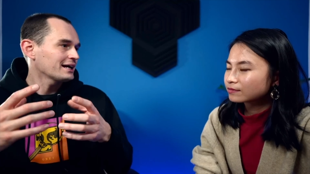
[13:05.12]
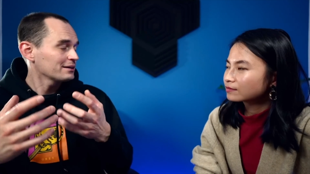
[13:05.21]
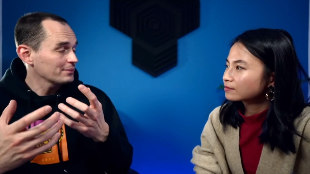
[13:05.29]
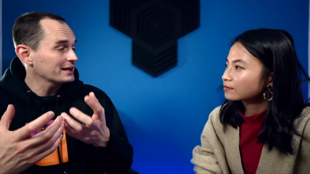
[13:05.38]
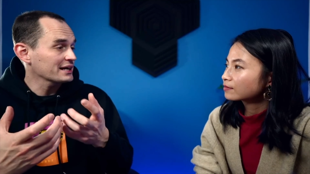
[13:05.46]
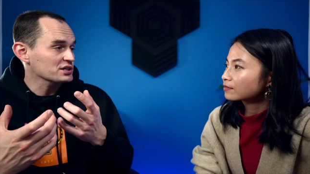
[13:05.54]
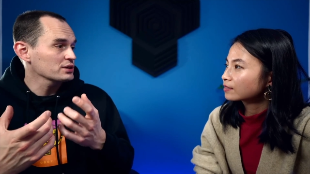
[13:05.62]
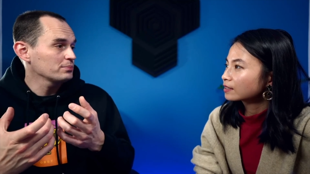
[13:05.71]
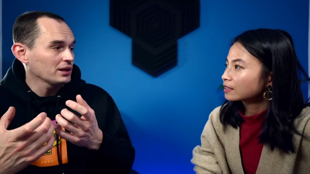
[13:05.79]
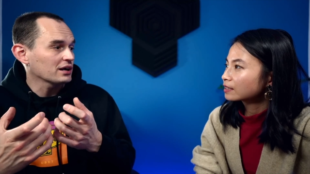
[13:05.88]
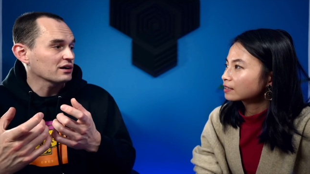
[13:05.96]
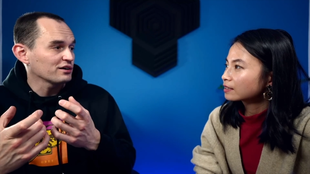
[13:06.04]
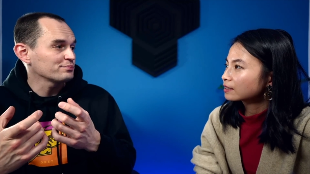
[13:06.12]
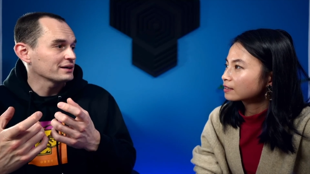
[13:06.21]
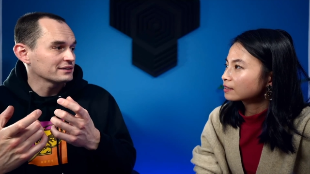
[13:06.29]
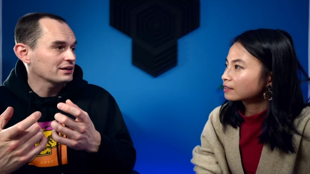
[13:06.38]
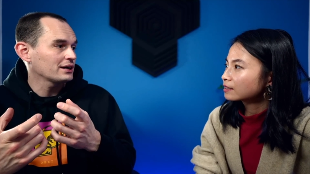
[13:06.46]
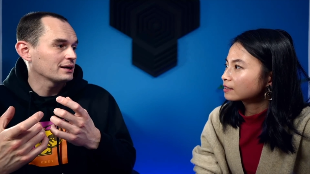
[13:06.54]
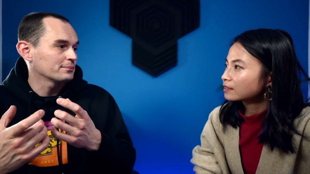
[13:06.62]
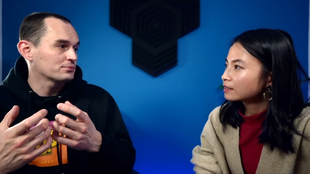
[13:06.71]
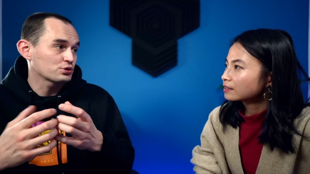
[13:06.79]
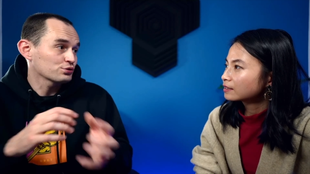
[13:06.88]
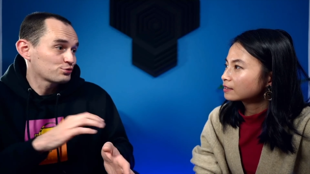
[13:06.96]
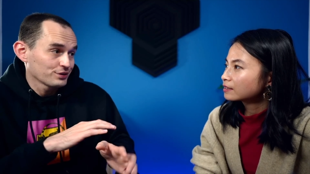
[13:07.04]
Speaker 1: I might actually block off my time,
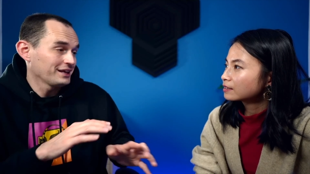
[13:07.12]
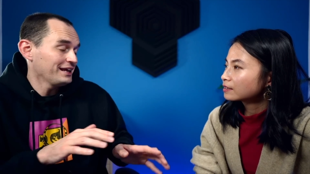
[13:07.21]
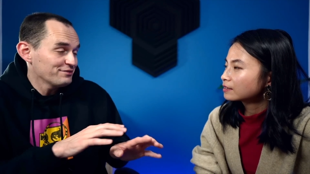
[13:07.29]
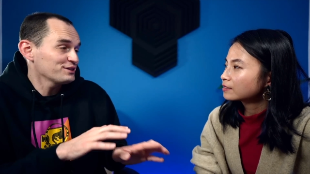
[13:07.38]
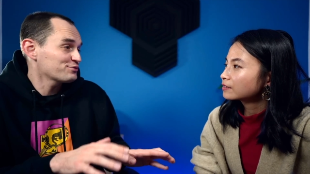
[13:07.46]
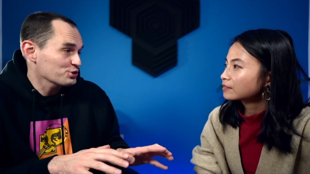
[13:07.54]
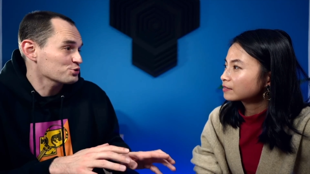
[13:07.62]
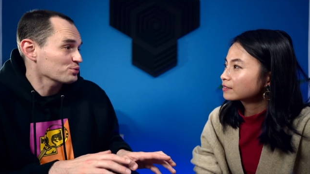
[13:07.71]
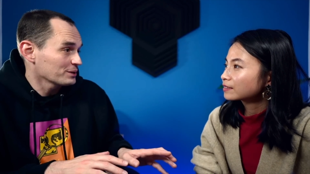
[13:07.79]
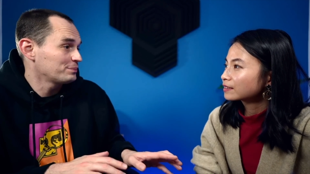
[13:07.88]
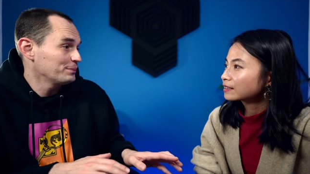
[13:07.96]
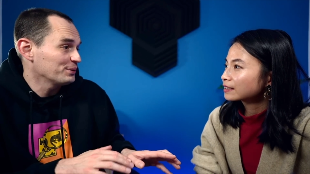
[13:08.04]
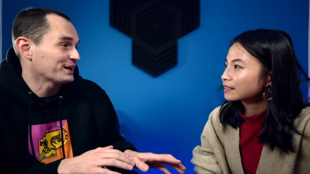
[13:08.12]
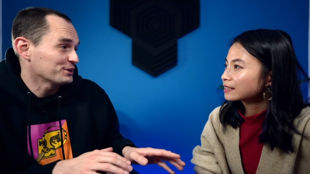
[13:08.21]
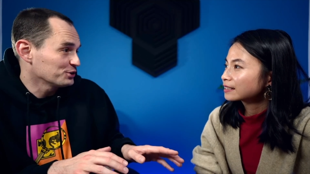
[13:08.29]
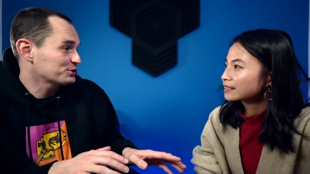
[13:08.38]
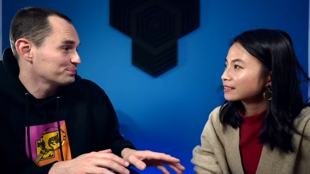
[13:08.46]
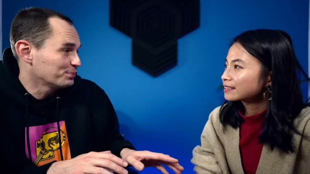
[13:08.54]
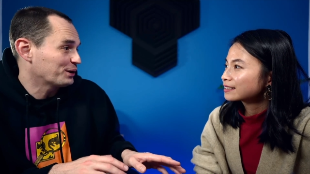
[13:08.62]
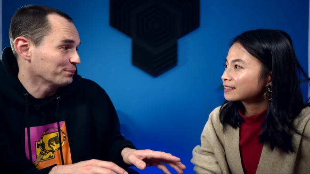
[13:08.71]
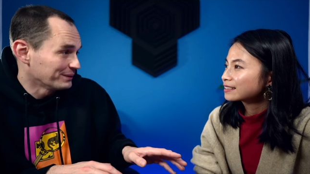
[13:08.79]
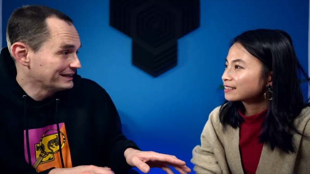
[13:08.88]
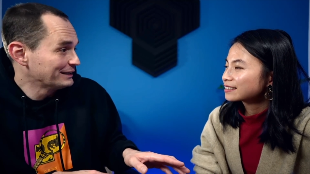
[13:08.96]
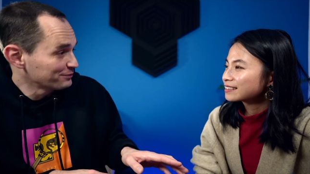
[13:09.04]
even if just so that people cannot book a
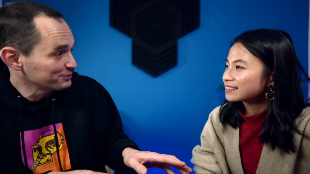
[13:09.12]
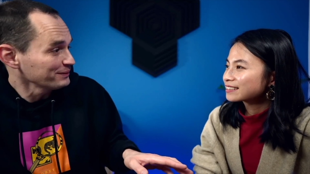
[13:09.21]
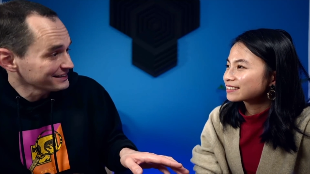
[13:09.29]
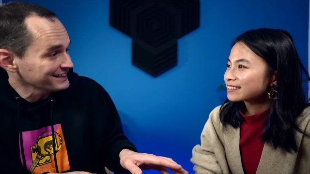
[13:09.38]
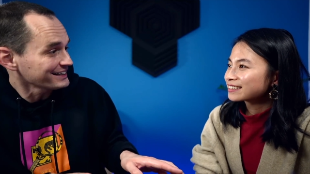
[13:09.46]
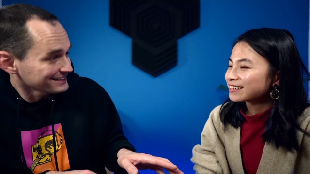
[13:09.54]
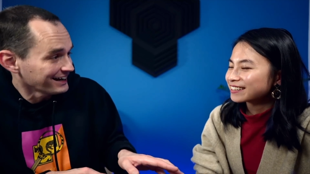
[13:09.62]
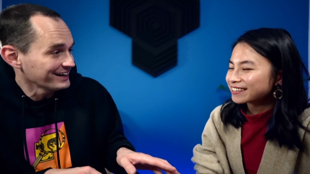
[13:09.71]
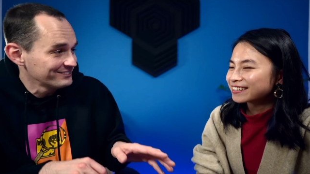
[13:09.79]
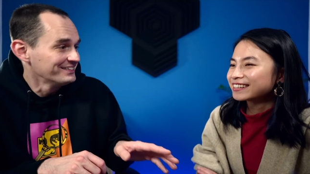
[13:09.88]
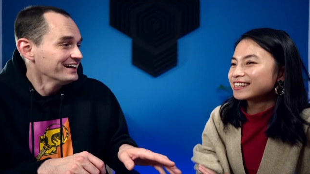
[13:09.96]
meeting with me at that time,